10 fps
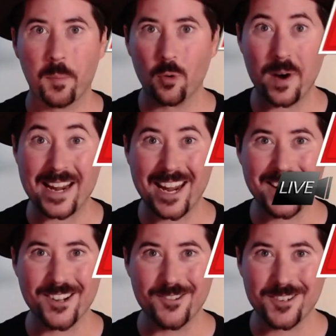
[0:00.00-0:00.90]
Breaking
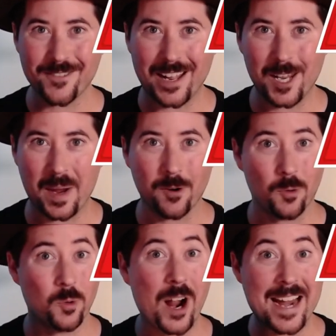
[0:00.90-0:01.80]
news developing
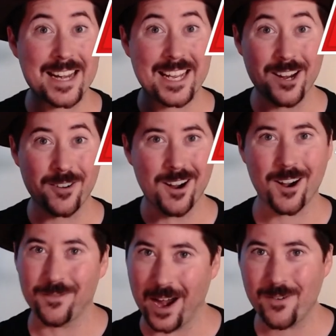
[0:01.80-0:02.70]
right here in our
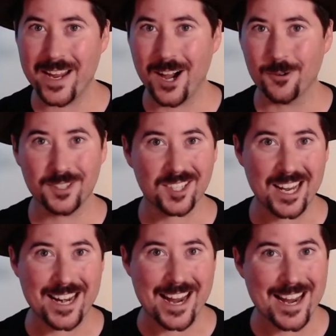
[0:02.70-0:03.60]
very own
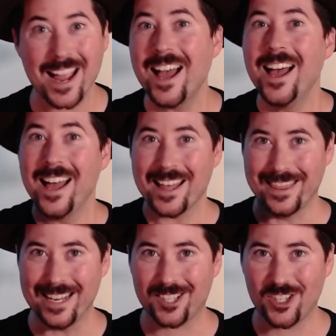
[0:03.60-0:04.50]
city.
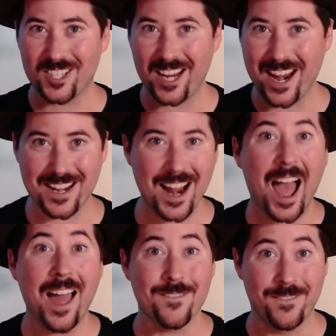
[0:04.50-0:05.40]
This just in,
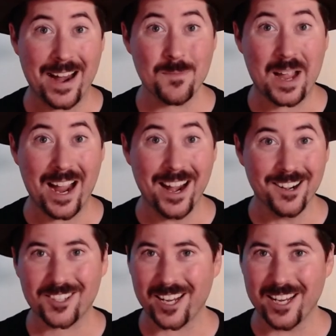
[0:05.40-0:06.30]

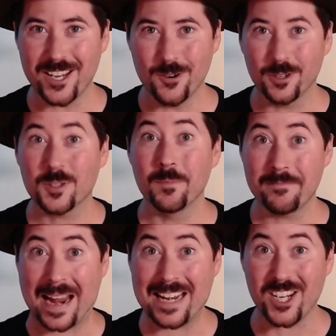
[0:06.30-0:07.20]
vampires can use
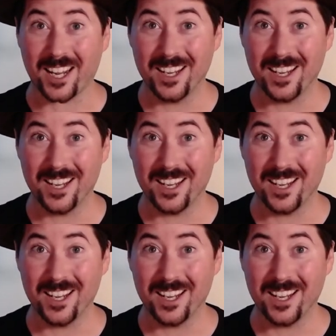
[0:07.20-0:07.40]
magic.